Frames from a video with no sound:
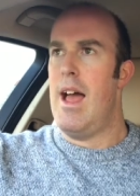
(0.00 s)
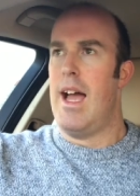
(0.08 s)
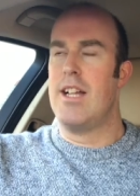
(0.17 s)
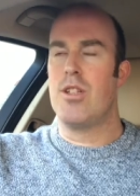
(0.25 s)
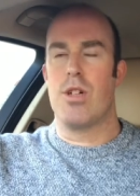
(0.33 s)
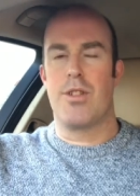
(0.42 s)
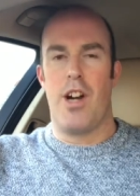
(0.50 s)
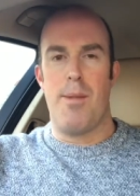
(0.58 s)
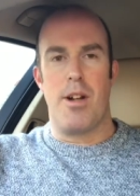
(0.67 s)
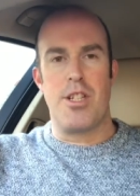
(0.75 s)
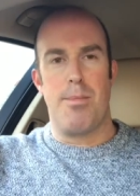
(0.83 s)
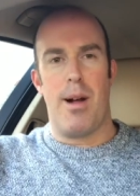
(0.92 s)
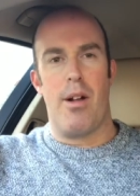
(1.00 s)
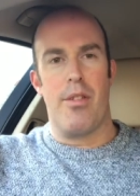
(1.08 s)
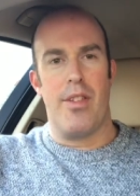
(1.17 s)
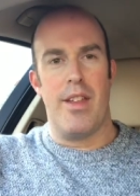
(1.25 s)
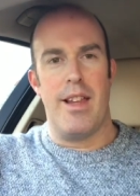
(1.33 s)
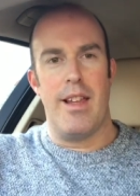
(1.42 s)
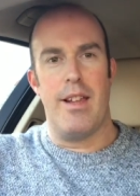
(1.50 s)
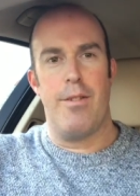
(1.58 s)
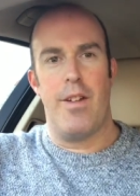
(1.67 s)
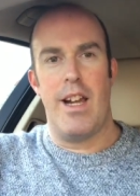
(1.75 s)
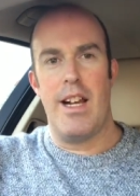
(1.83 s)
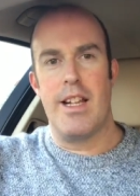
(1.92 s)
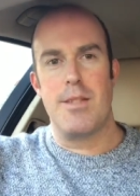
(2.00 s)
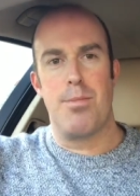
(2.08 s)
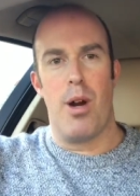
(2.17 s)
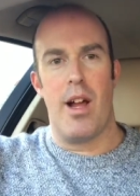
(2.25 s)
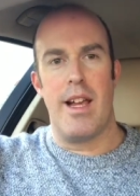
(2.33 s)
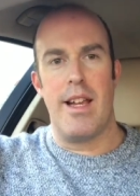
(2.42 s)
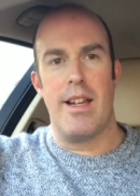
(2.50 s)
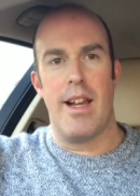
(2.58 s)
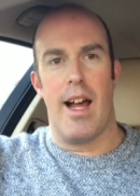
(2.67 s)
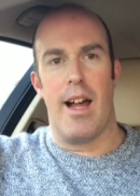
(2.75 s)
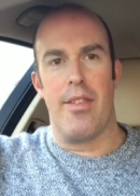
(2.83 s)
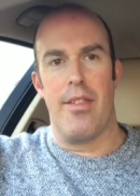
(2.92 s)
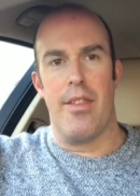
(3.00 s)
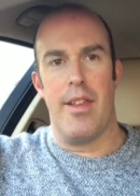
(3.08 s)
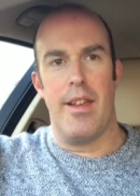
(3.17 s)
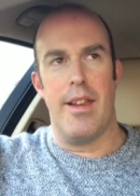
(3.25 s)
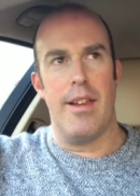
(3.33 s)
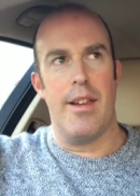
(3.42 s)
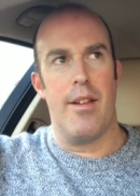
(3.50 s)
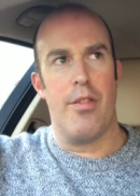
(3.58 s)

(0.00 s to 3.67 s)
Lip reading: He talks very much about the feelings brain and the